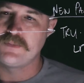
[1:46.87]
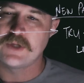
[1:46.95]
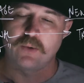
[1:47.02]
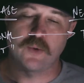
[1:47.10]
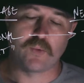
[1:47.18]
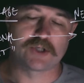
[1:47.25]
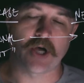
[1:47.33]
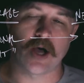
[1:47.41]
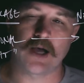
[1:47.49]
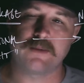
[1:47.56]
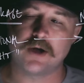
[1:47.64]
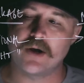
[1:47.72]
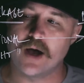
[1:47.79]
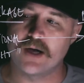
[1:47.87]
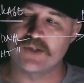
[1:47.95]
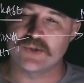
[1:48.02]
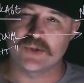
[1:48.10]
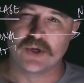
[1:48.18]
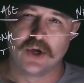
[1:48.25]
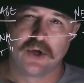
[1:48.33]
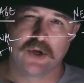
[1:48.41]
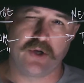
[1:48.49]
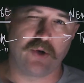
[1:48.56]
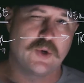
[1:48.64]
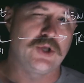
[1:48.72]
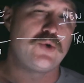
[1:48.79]
Now, when we're talking about nozzles,
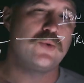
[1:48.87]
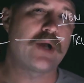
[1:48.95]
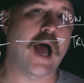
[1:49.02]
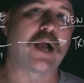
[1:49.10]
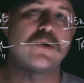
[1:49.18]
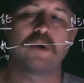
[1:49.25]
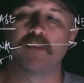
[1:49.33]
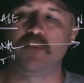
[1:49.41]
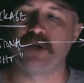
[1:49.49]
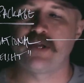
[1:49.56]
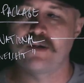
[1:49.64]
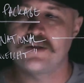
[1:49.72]
you know, what you and I grew up with